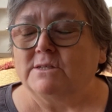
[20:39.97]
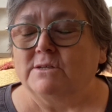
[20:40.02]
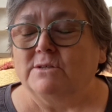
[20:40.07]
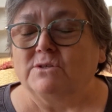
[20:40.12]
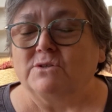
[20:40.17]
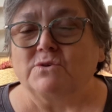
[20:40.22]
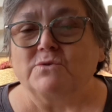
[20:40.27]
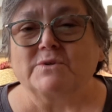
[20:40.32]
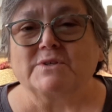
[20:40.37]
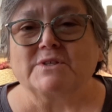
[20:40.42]

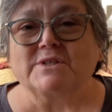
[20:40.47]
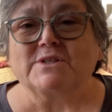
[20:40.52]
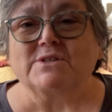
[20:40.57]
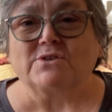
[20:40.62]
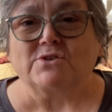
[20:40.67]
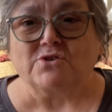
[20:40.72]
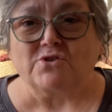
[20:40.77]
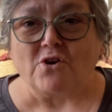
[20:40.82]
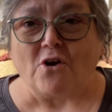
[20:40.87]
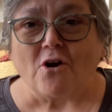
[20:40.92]
So it
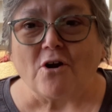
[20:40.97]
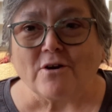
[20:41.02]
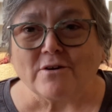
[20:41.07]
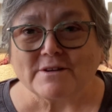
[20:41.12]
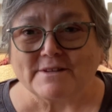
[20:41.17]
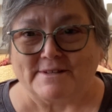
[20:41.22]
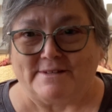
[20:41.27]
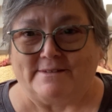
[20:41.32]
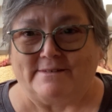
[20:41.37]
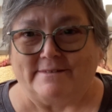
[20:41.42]

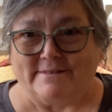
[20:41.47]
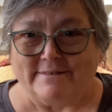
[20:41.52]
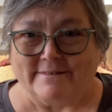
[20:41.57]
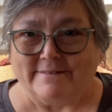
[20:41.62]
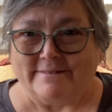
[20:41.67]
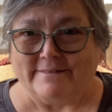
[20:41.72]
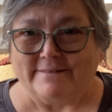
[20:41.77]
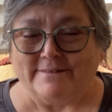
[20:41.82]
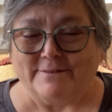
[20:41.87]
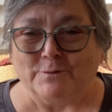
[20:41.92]
starts
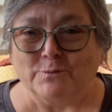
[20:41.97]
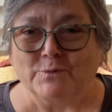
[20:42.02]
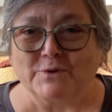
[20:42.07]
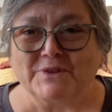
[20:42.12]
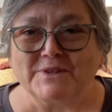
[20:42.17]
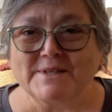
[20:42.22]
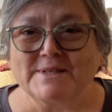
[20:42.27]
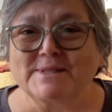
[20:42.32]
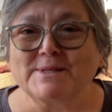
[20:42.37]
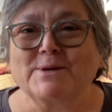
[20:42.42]
with
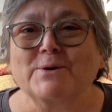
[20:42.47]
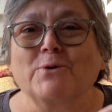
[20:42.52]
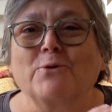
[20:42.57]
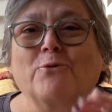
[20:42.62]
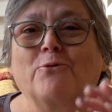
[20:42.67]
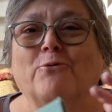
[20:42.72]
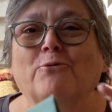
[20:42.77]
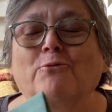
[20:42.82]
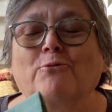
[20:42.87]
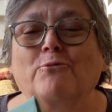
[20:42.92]
this
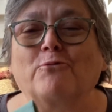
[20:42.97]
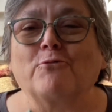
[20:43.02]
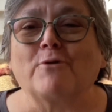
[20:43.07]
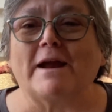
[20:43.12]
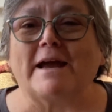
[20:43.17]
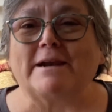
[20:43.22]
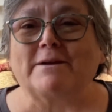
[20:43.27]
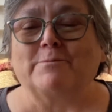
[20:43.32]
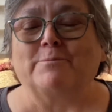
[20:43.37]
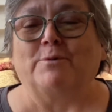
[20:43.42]

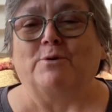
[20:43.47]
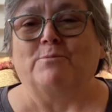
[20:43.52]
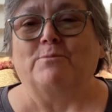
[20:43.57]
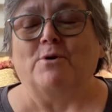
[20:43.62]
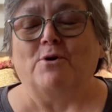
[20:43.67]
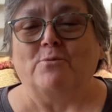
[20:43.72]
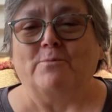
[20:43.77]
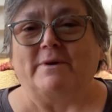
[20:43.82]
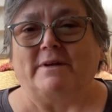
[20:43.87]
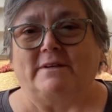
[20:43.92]
incredible
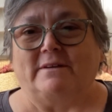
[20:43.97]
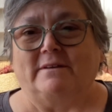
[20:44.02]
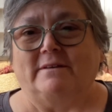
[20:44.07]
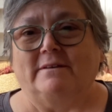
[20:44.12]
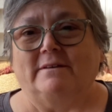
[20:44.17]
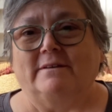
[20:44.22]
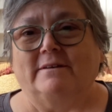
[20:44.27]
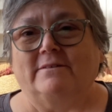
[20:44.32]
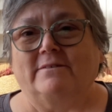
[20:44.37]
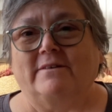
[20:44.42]
moment,
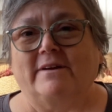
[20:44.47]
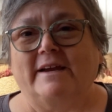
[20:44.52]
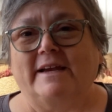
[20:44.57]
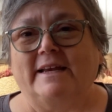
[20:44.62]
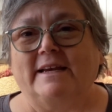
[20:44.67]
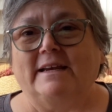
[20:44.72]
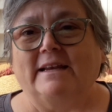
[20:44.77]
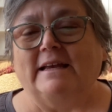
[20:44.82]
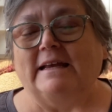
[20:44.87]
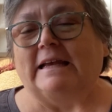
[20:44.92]

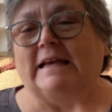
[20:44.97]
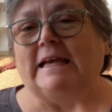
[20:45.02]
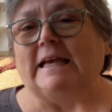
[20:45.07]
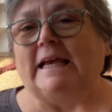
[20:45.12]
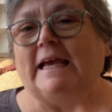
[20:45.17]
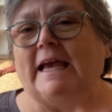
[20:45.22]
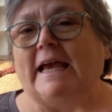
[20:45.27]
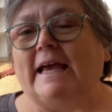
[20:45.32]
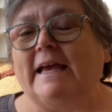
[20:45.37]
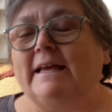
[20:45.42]
right?
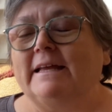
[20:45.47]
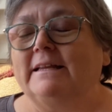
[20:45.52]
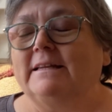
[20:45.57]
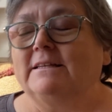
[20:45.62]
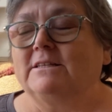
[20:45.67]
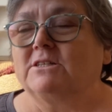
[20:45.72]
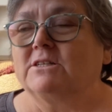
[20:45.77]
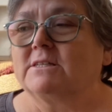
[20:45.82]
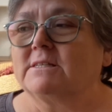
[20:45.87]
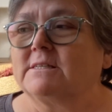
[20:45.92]

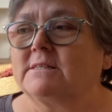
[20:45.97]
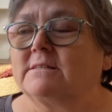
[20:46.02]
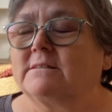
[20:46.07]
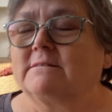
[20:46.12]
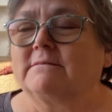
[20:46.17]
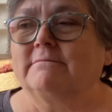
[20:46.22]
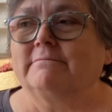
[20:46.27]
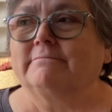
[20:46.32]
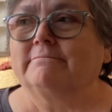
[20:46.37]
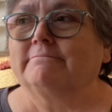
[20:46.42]
And just
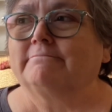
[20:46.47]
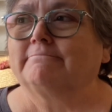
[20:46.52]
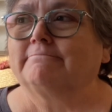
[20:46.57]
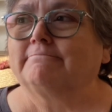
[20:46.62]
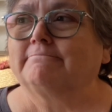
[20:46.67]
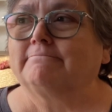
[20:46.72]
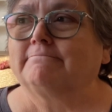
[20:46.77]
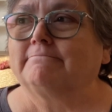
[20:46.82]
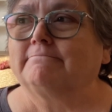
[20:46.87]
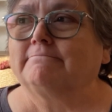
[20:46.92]

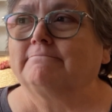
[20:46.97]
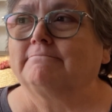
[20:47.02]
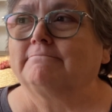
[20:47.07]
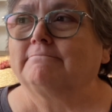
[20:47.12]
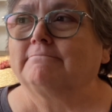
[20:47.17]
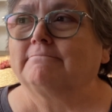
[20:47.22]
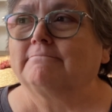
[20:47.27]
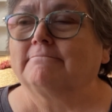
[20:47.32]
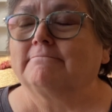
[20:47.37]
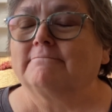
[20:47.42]

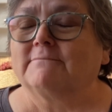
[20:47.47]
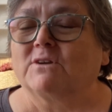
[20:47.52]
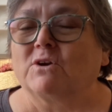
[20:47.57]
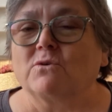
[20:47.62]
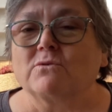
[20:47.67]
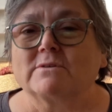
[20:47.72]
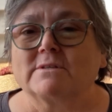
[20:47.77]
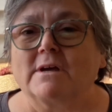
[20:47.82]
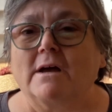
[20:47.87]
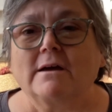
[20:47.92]

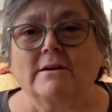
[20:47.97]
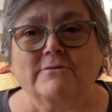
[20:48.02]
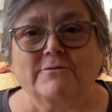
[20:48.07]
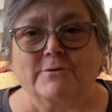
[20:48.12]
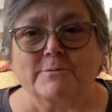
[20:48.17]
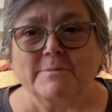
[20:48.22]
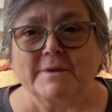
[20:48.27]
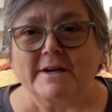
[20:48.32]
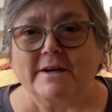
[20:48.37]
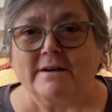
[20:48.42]
goes on
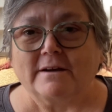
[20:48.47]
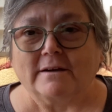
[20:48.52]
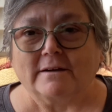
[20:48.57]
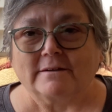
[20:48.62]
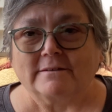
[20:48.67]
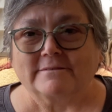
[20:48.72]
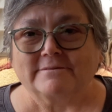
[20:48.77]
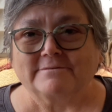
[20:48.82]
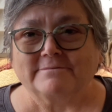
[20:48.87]
from there.